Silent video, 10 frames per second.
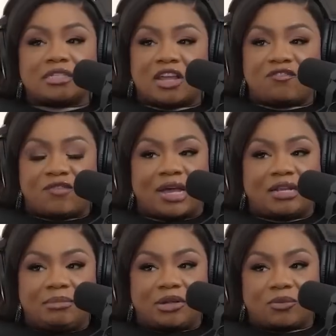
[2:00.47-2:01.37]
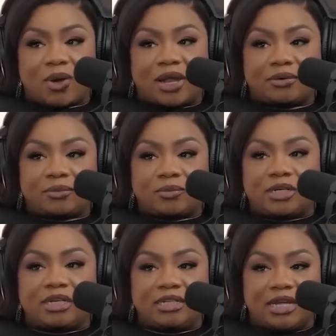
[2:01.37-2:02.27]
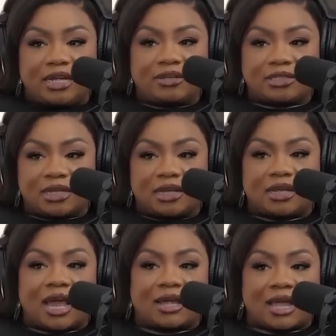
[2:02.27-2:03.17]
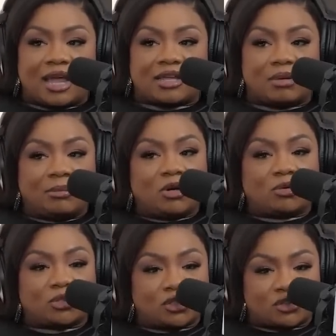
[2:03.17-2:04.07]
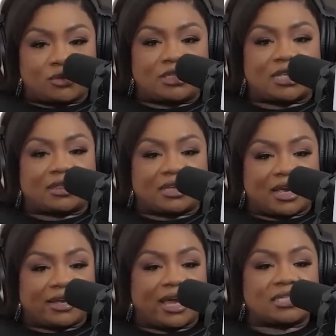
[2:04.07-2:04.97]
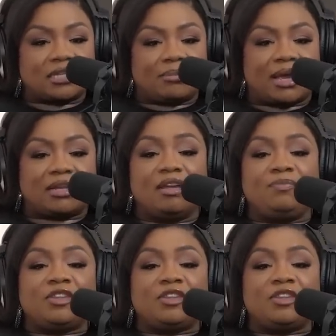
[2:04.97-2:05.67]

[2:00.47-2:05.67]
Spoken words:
and I finally met a writer when Lee Daniels said, I'm going to go to the streets. I think I got somebody.